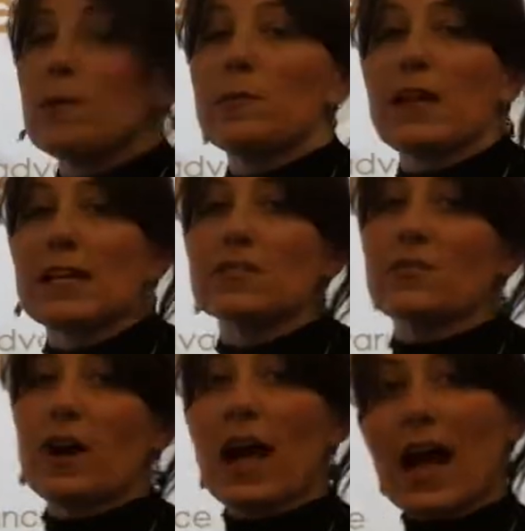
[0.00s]
are in place
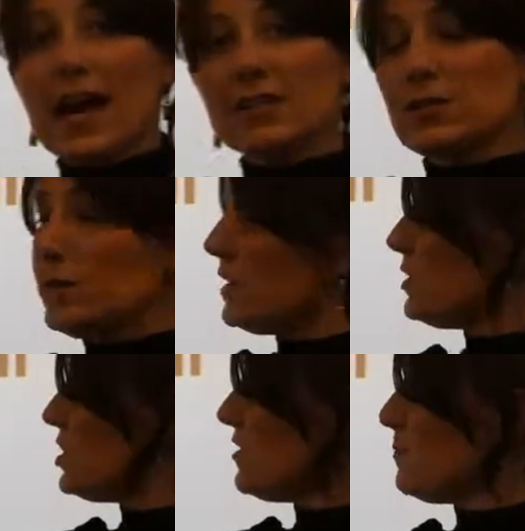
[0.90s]
for high student
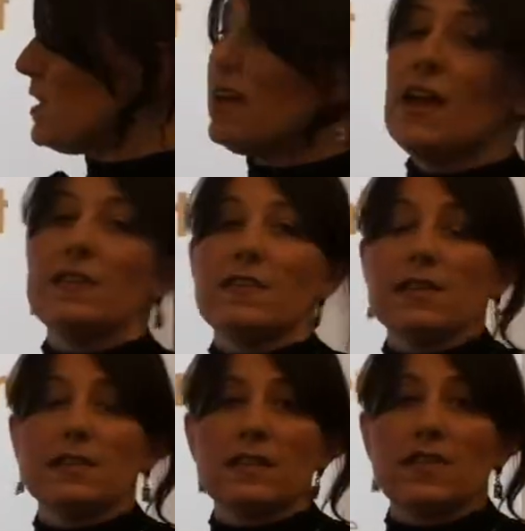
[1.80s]
achievement, then
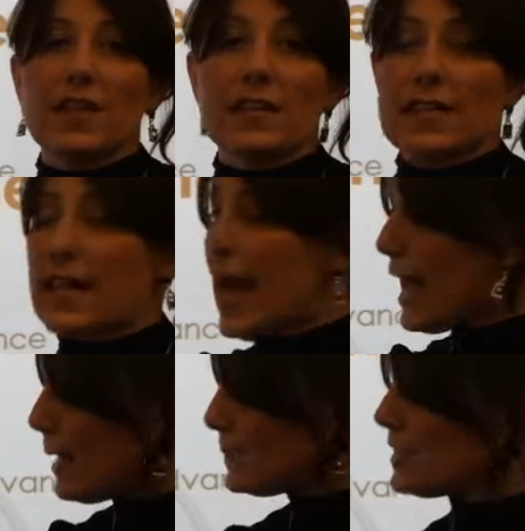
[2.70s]
these things, in
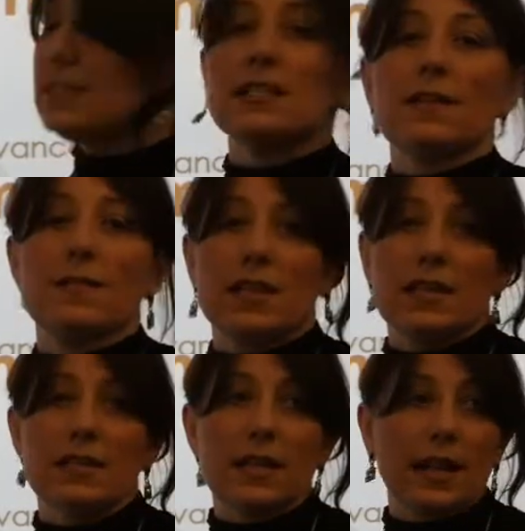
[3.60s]
absence of
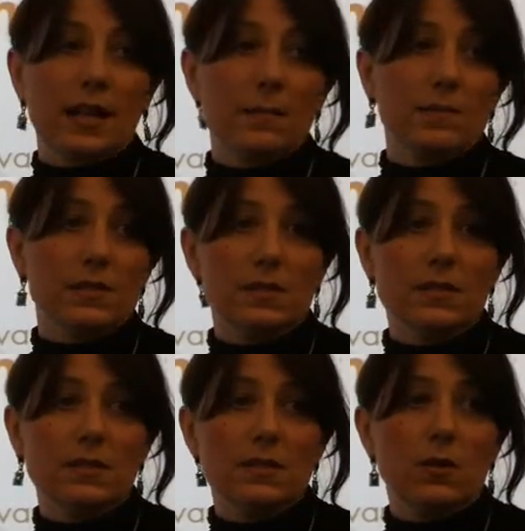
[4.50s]
these items,
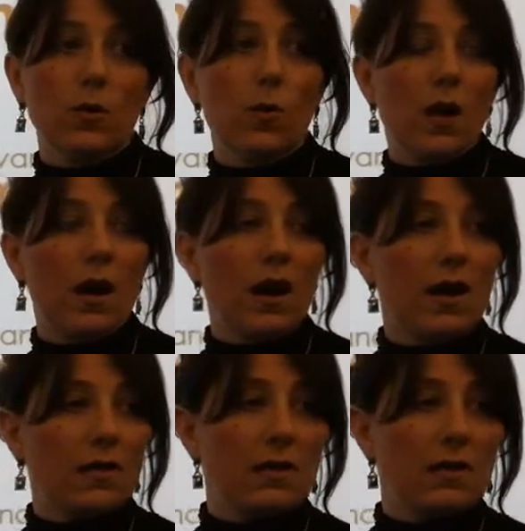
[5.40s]
or